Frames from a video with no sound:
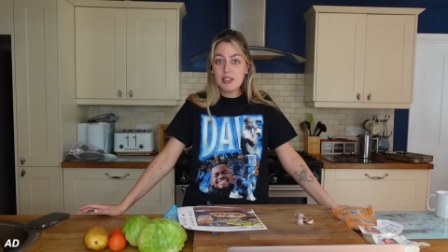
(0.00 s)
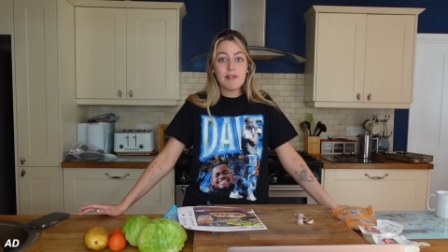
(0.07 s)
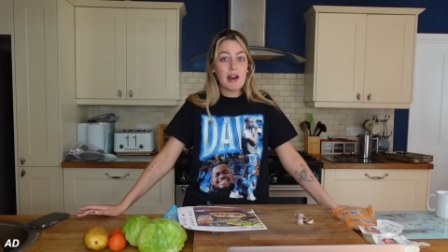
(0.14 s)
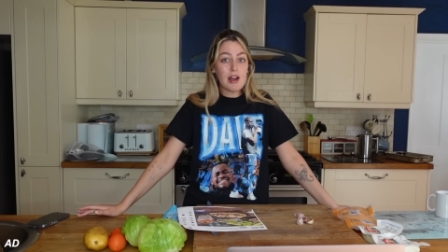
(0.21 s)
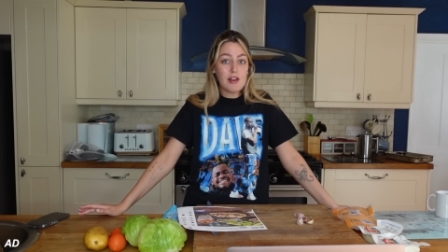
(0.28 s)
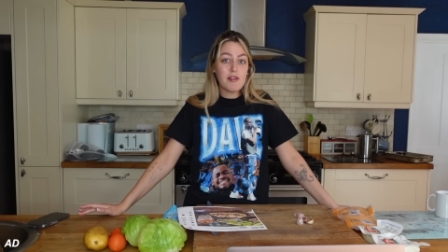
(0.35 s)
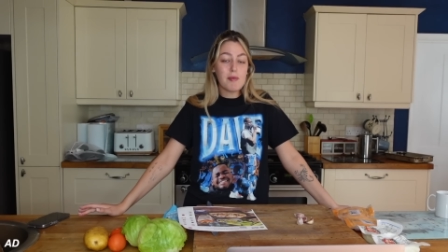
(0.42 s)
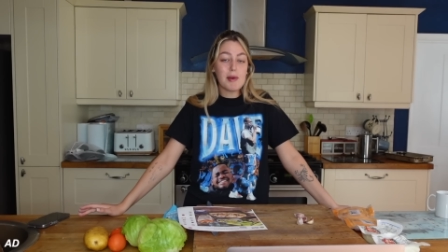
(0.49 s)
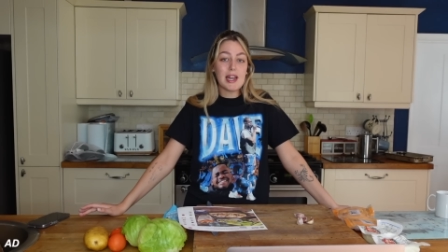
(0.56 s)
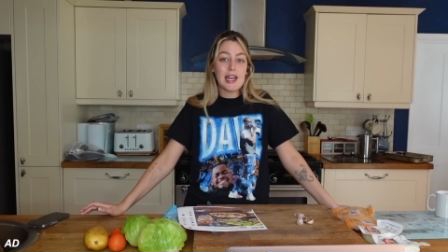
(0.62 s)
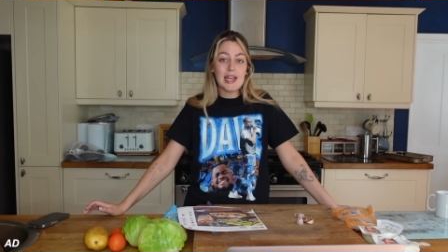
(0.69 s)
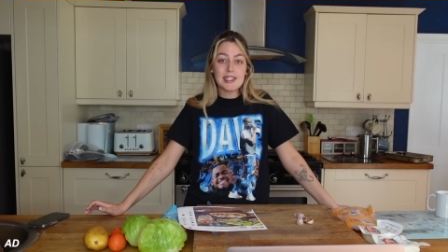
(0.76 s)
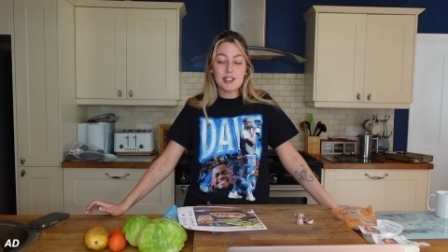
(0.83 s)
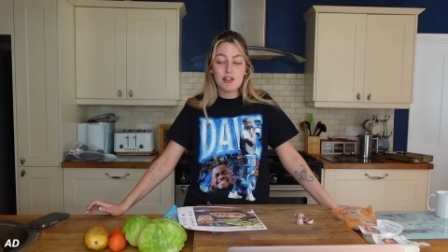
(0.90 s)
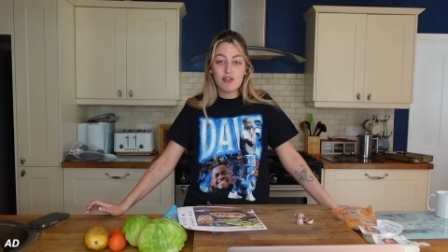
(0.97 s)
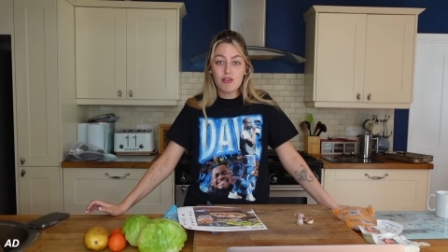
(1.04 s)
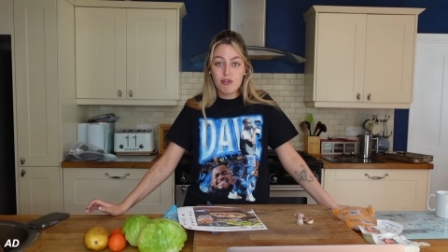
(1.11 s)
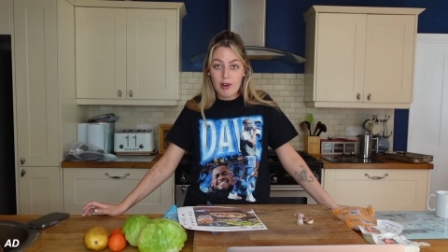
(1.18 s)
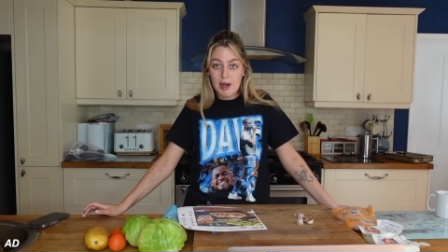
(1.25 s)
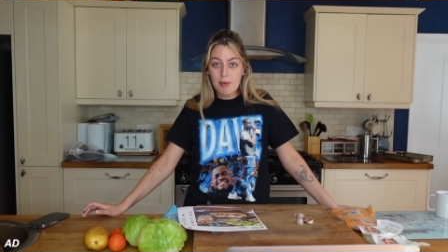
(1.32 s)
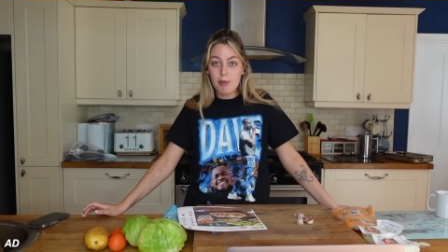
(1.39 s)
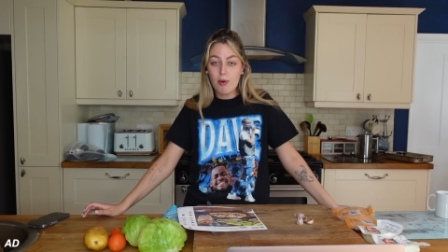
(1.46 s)
the value for money is
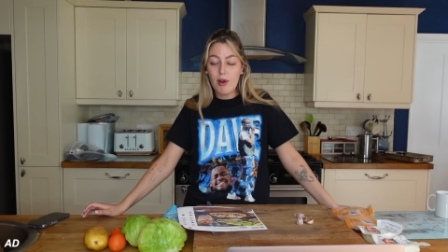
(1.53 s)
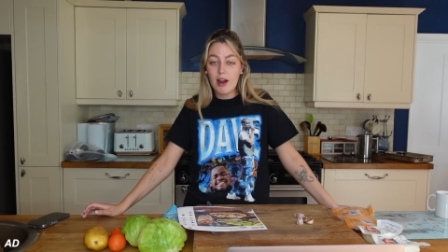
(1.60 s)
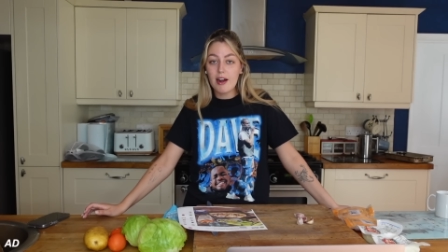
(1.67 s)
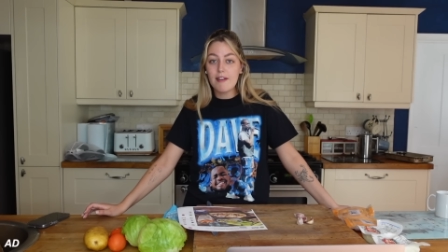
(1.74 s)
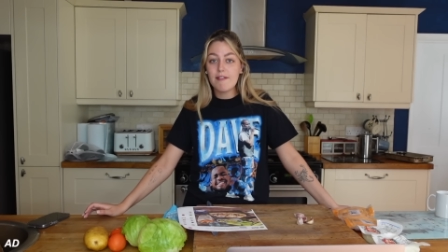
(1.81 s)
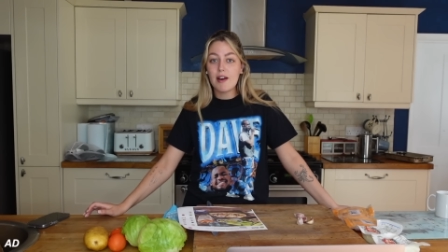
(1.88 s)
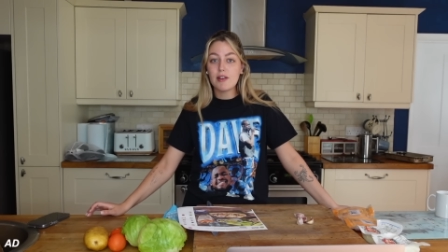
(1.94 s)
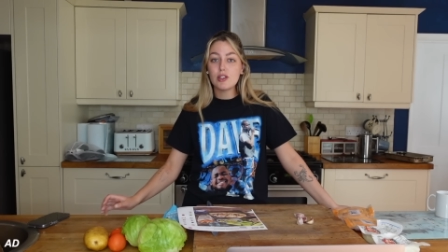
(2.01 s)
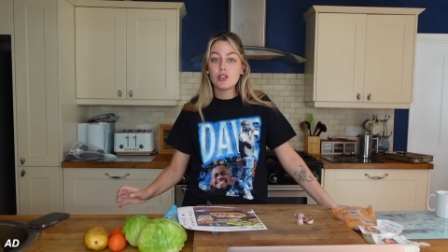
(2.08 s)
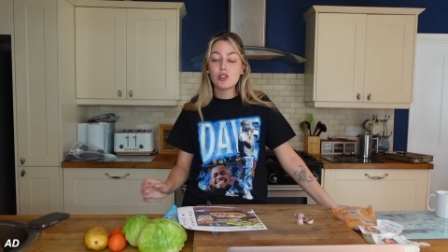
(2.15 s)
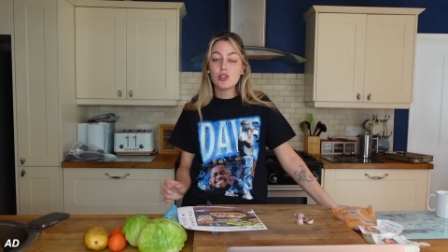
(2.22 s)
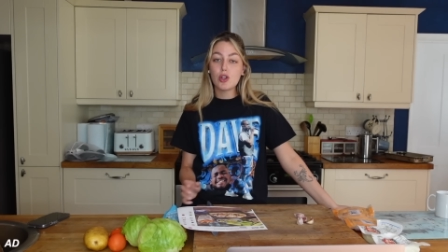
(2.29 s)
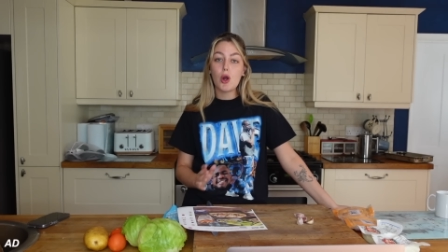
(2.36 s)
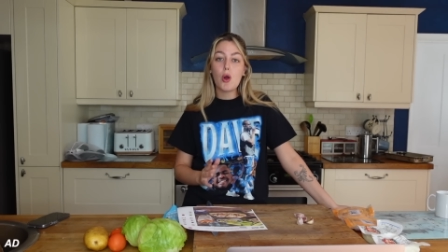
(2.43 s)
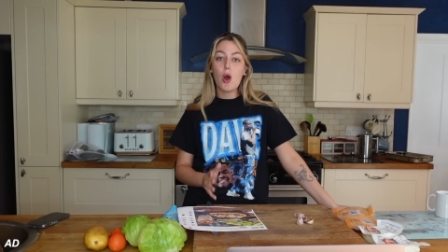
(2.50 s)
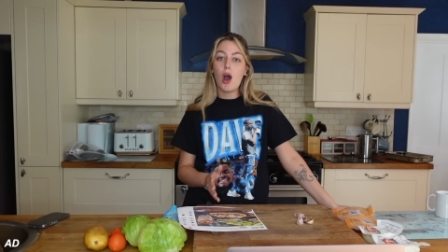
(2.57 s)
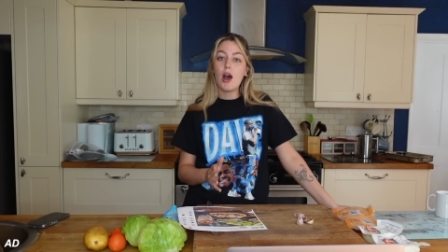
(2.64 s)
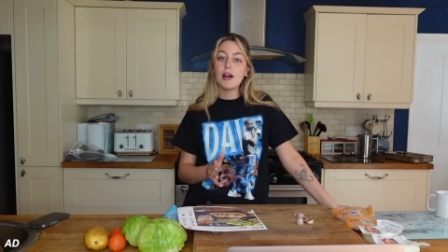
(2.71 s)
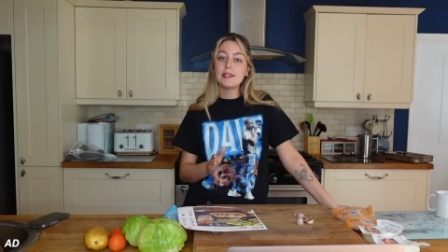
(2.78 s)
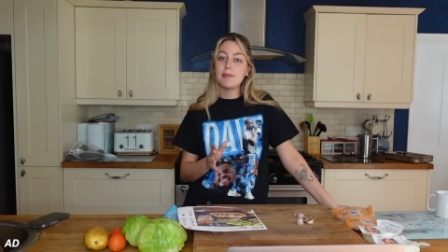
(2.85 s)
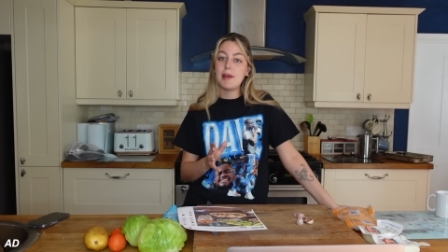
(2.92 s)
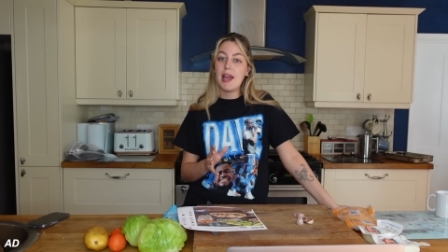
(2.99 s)
incredible and I found it so
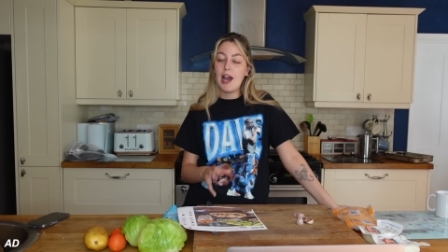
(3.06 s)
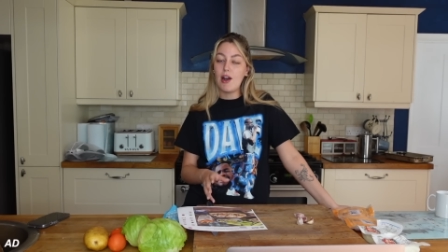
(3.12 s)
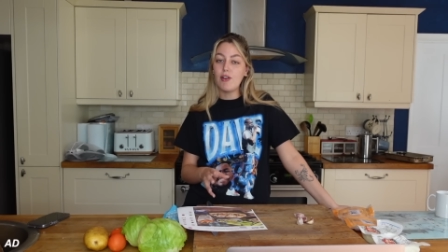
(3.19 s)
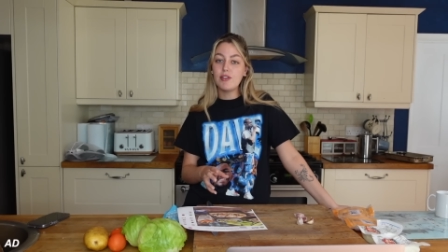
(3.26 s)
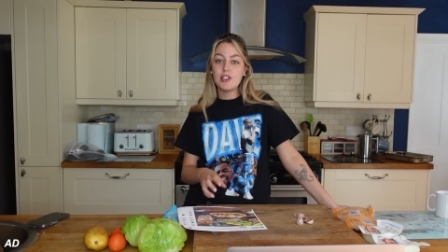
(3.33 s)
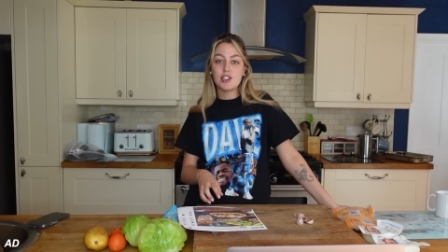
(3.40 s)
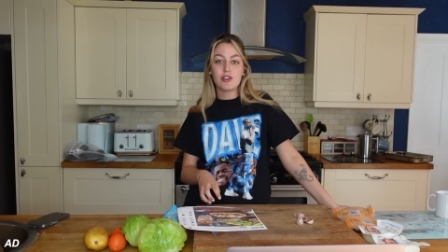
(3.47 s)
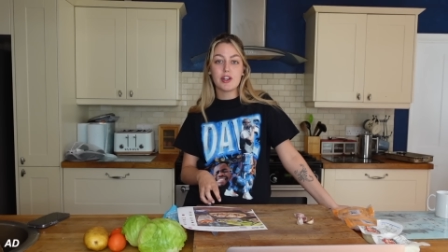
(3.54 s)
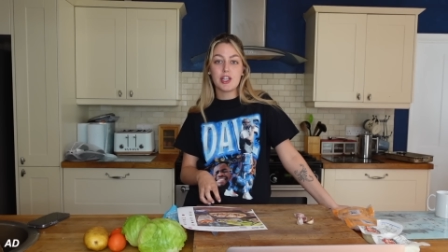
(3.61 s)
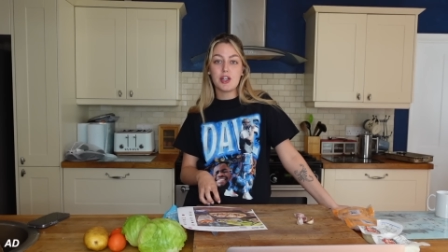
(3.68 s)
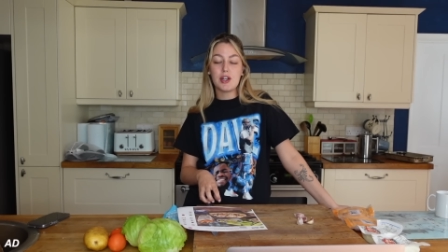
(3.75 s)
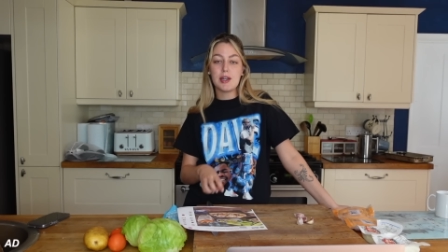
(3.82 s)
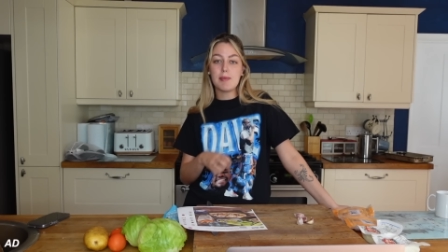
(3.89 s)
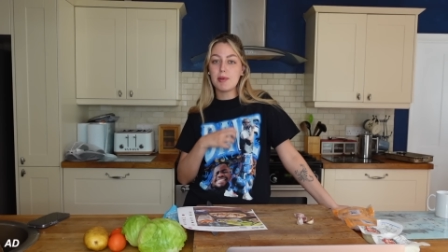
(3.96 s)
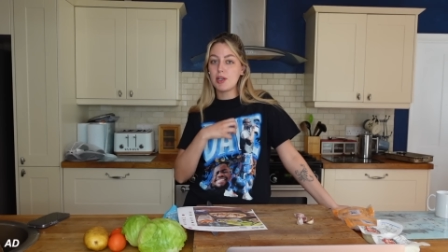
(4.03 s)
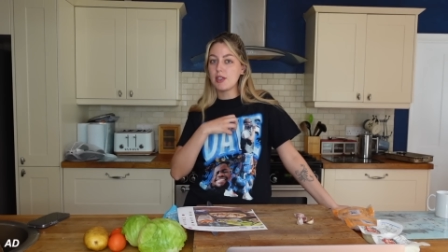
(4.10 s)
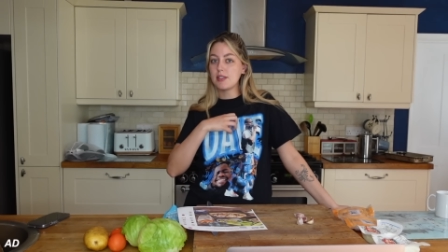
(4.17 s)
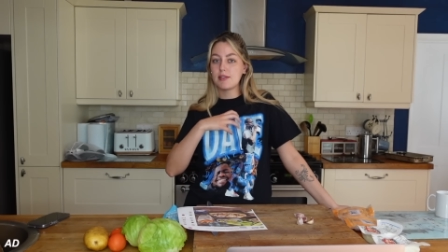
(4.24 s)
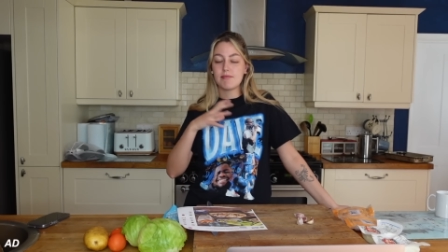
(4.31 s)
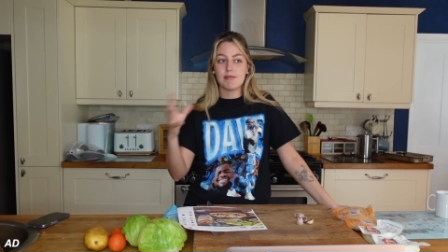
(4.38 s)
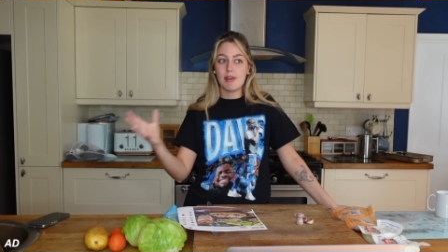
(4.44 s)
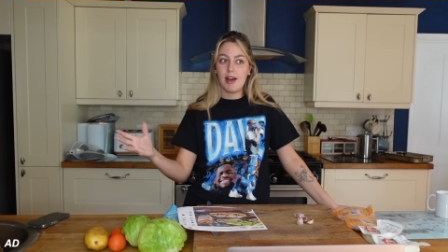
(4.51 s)
hard to be healthy during uni
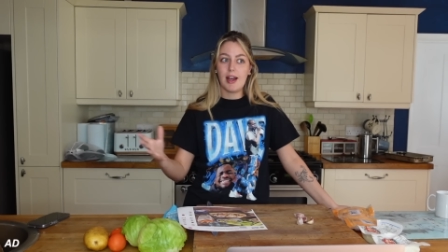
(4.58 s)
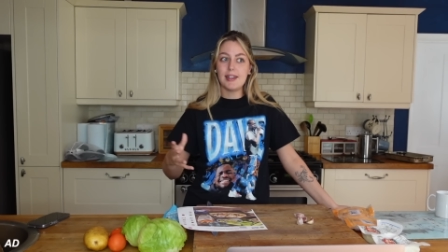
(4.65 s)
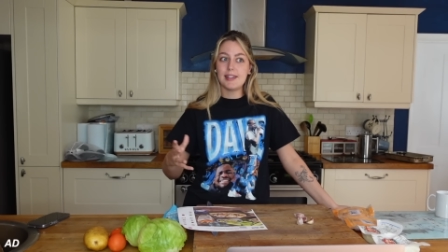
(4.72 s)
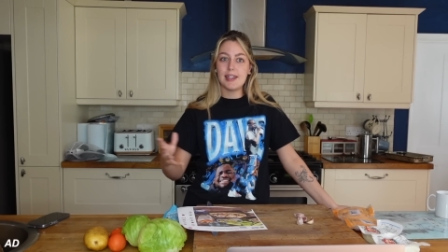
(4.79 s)
because I